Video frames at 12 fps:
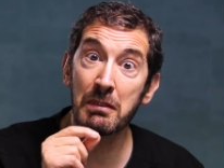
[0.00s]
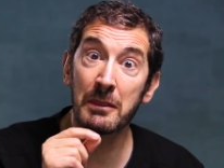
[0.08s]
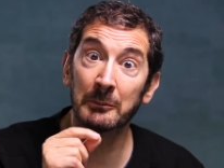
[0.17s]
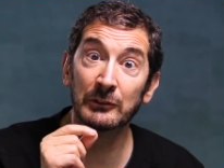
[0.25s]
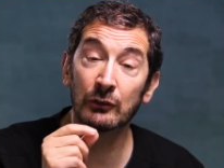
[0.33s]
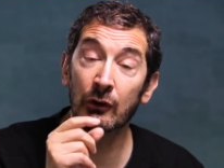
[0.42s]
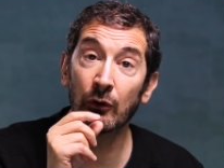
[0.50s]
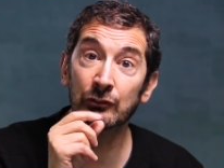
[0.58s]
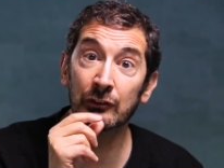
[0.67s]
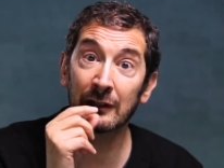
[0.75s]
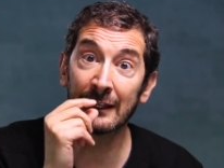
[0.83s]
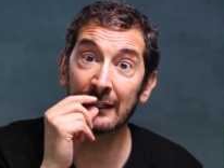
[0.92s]
the
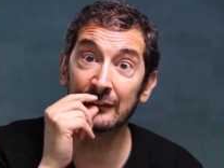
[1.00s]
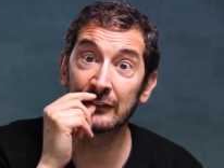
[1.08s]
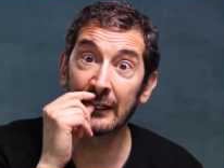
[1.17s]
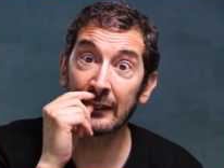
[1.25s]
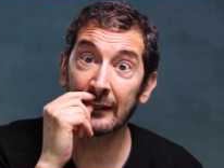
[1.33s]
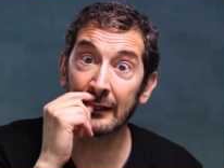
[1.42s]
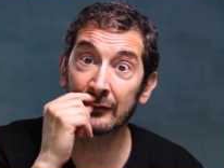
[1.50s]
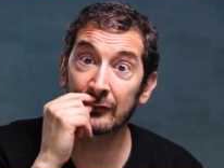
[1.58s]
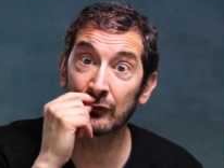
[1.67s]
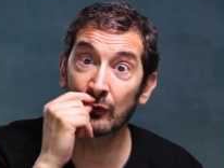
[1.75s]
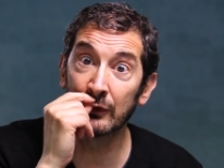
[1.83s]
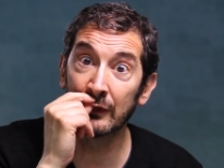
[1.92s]
mucosal edge, and
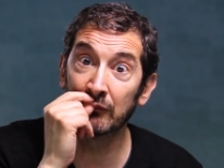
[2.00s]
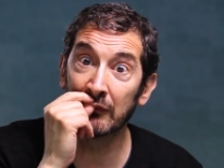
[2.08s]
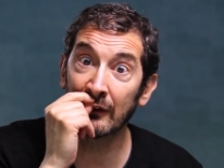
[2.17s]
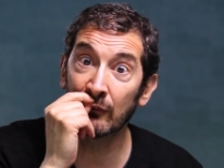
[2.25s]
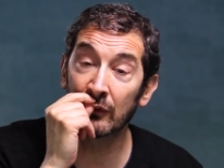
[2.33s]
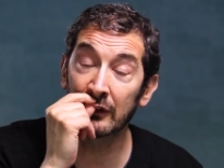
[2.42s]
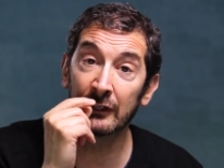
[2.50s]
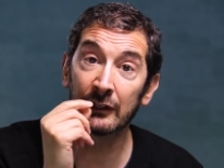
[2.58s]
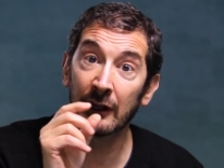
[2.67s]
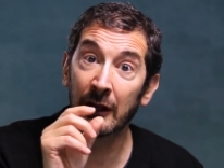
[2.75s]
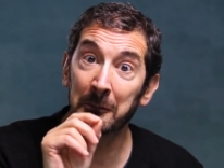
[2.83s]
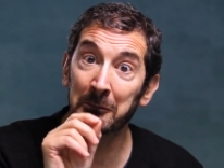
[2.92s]
so we might want to
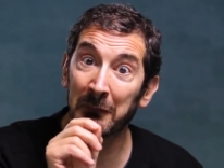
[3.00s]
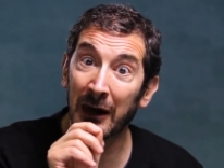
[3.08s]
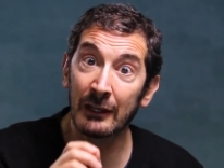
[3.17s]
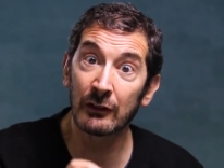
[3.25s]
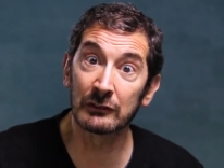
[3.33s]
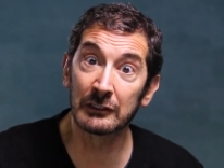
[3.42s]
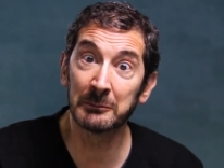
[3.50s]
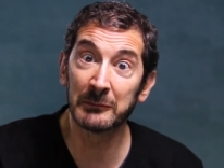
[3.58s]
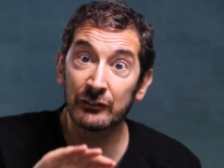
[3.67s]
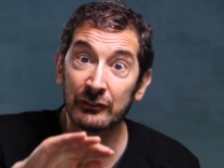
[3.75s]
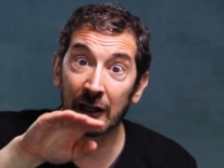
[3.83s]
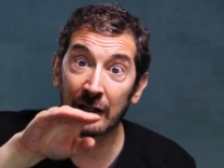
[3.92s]
mildly
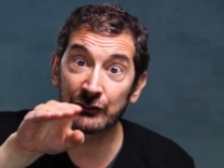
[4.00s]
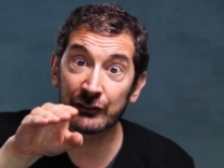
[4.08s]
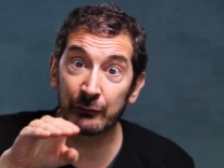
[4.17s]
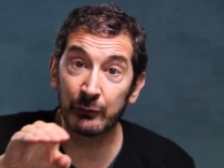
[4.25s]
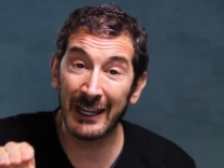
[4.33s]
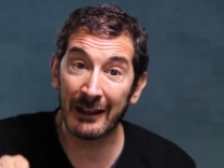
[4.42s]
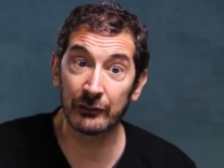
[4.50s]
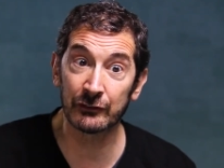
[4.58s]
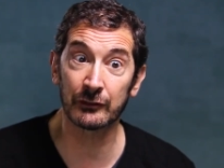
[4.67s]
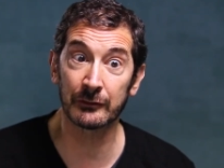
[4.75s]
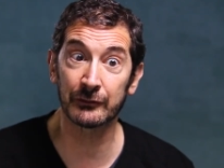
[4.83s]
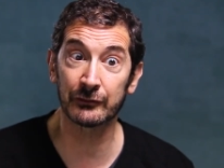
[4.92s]
massage if we have a
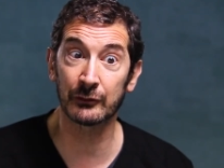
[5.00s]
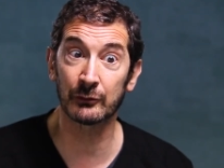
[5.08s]
surface